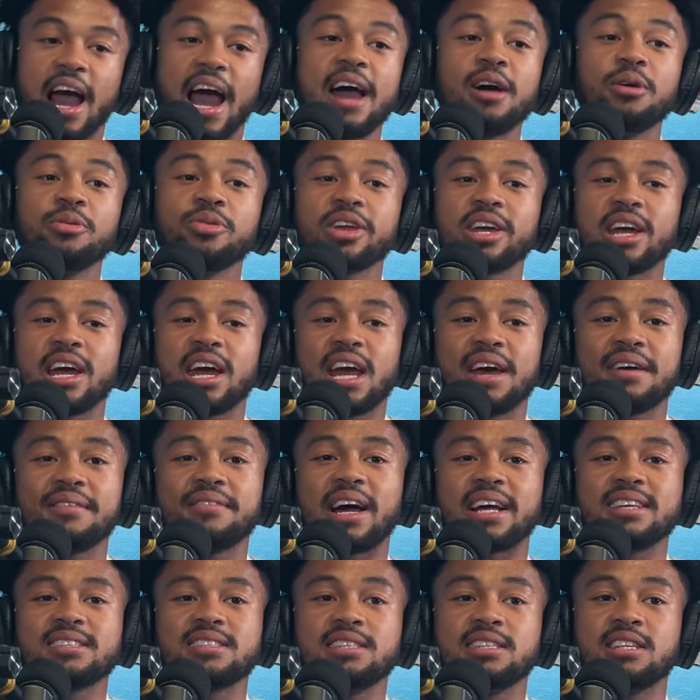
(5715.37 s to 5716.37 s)
I don't think I have.
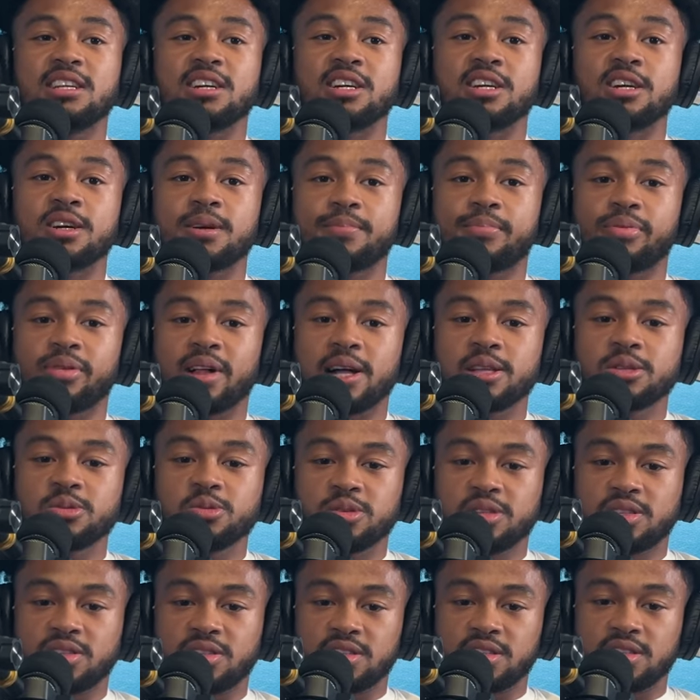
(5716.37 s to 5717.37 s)
I seen a good plot
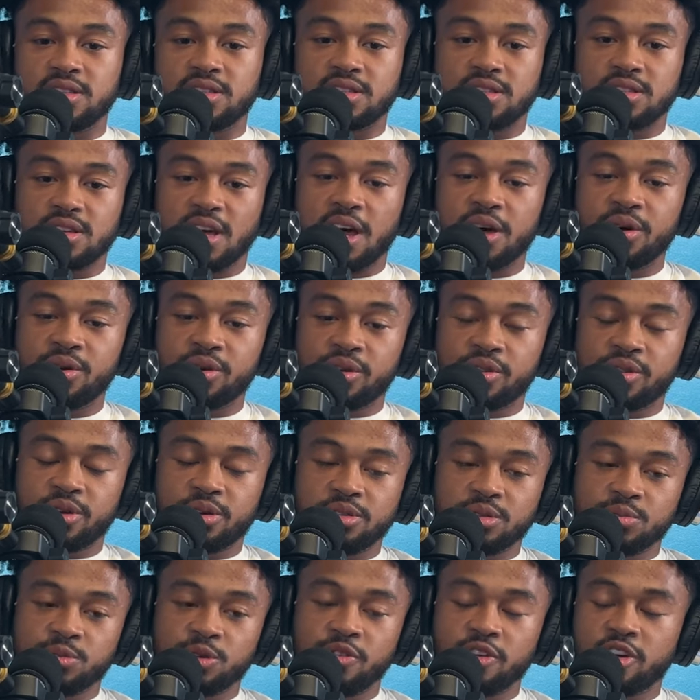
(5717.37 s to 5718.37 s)
twist since I don't know. There
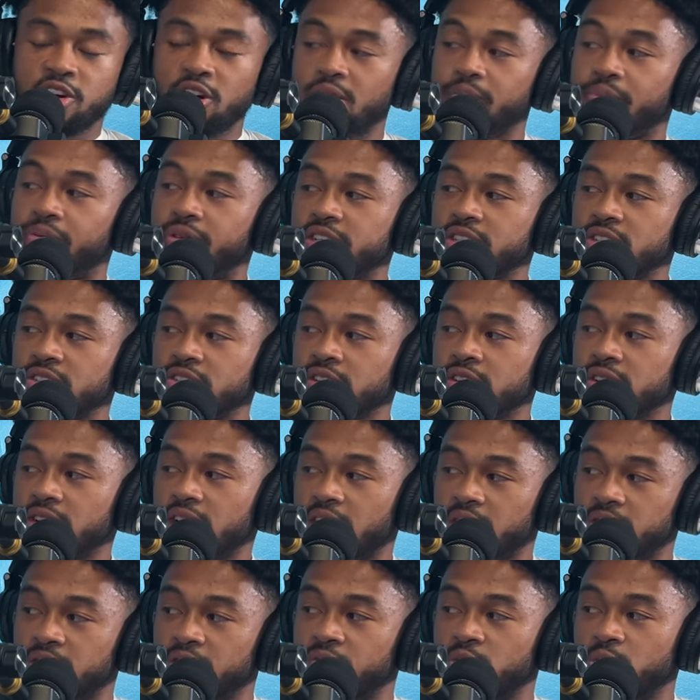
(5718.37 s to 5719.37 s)
was a movie called Prisoner.
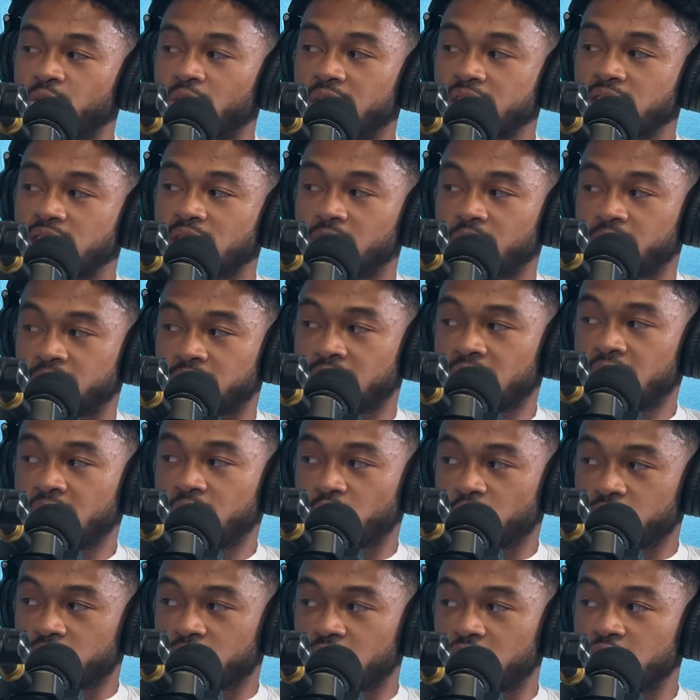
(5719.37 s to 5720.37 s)
I don't know if you watched that one
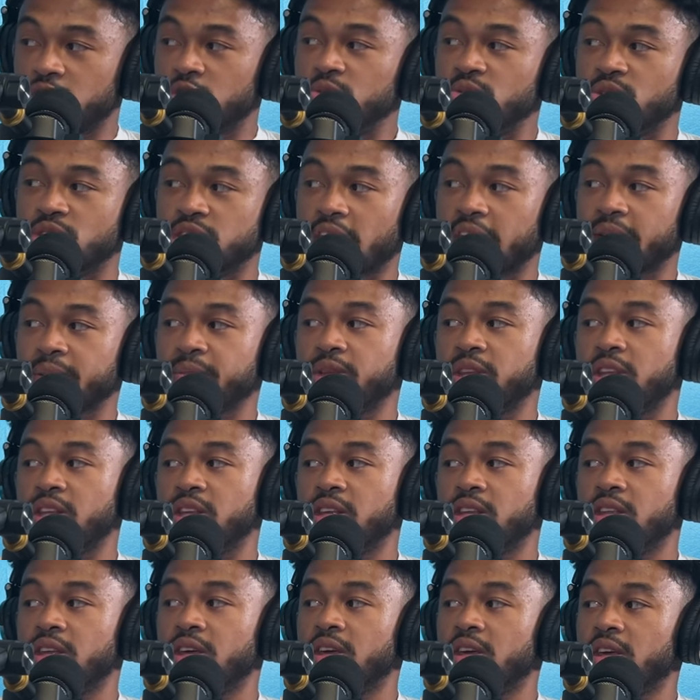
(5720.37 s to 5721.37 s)
with a uh, Hugh Jackman in
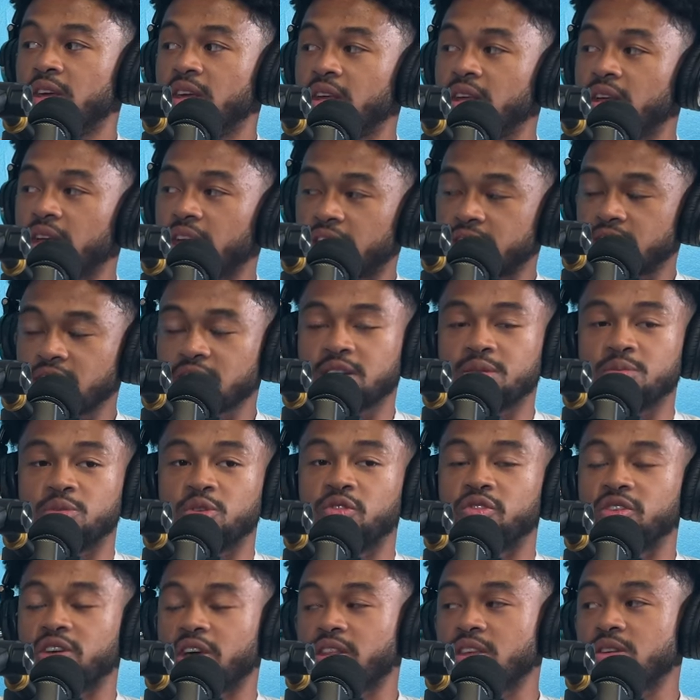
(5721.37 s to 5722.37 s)
it. No, it's a good
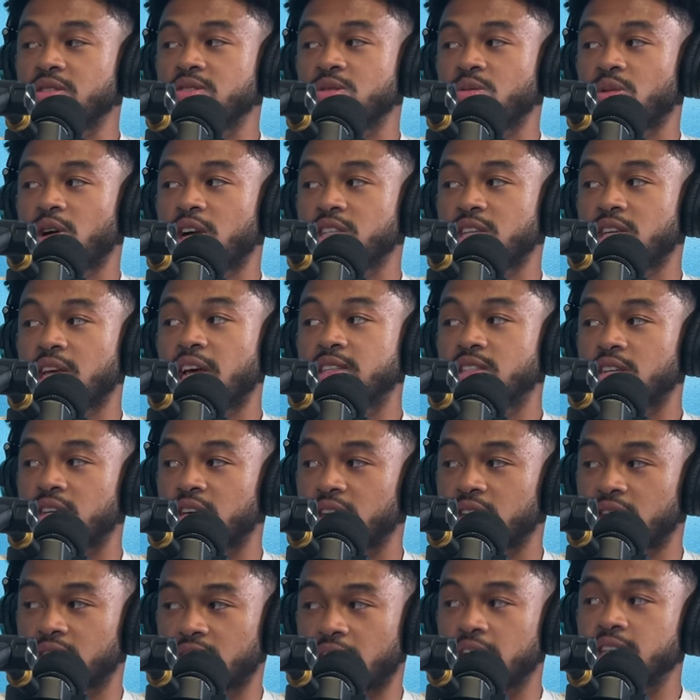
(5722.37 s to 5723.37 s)
movie. I think you should watch it. That's a
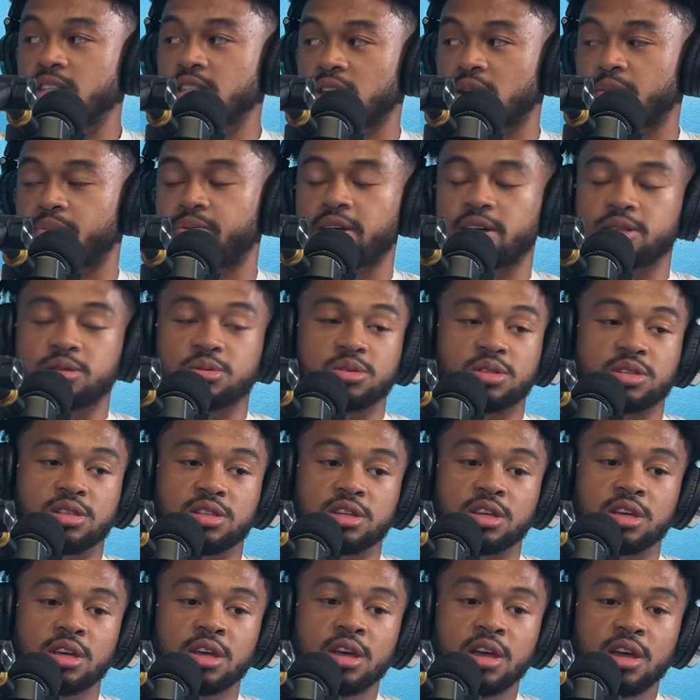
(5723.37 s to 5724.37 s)
good. That's a good plot twist
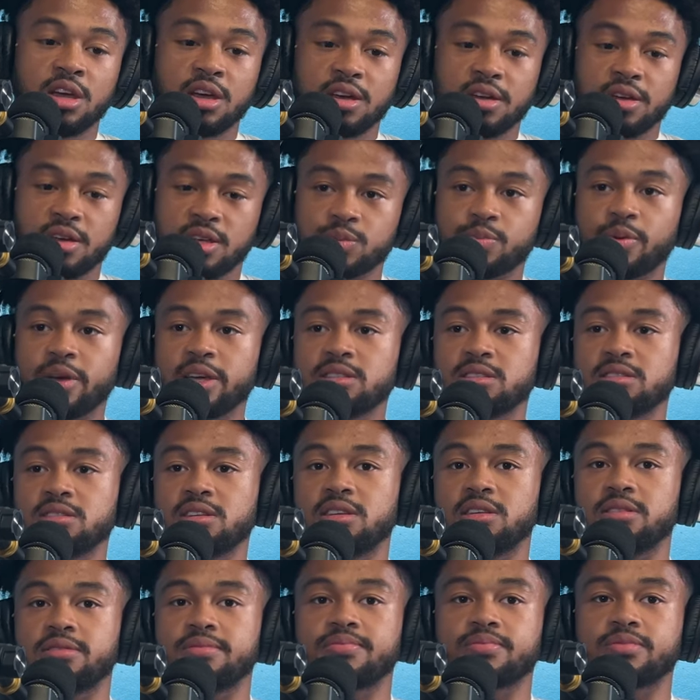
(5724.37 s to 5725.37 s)
in it. It's
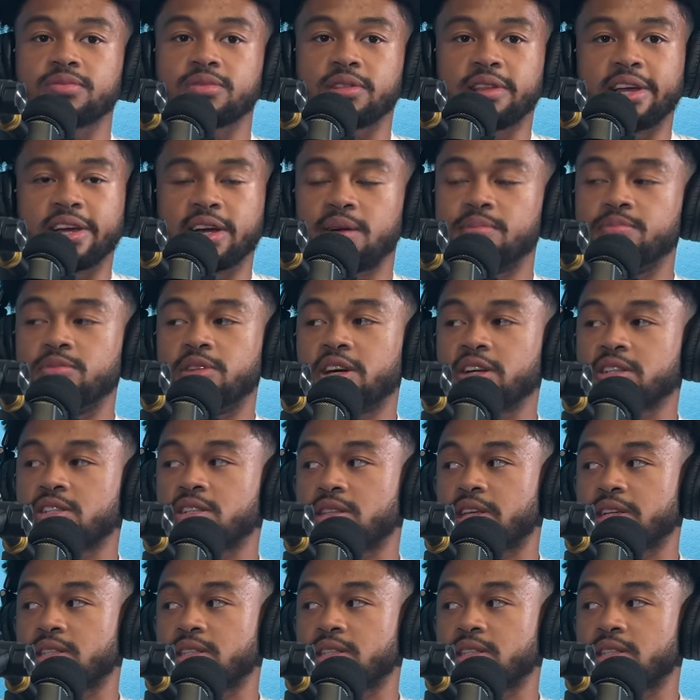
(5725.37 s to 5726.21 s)
basically like abduction.